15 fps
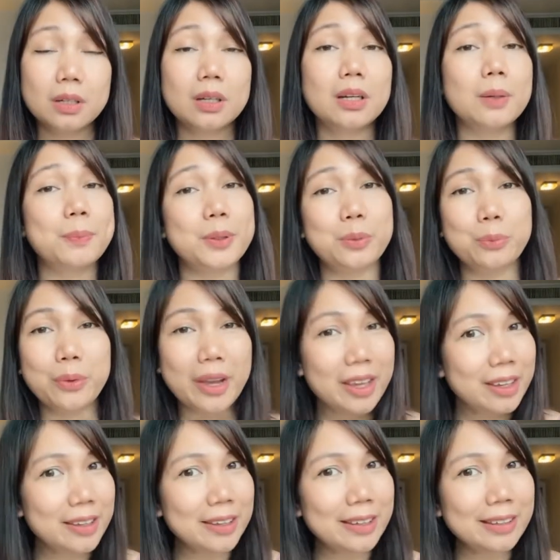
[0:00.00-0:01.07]
Upon
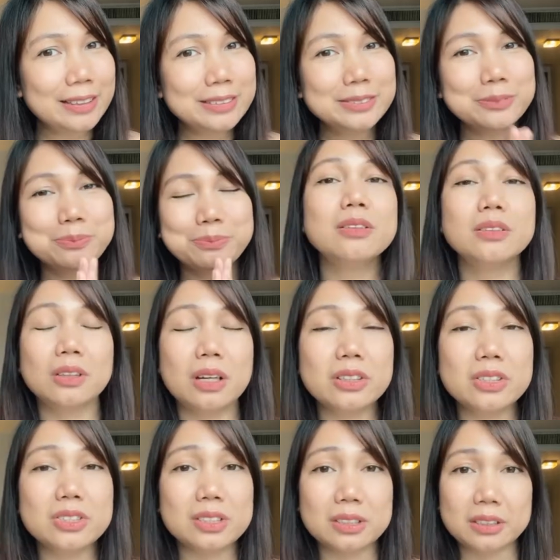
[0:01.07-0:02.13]
weighing the
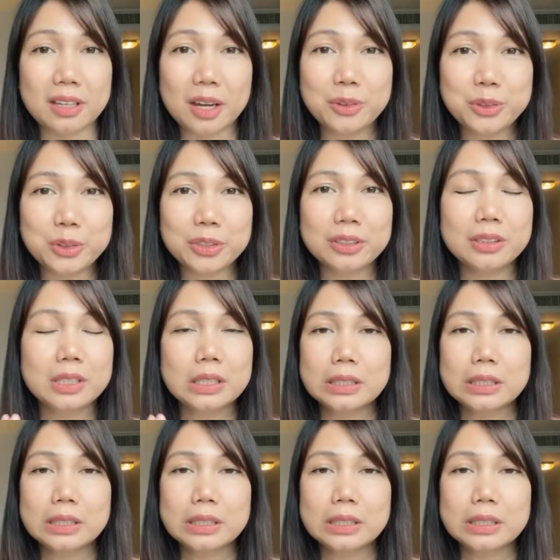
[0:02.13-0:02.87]
luggage at the counter,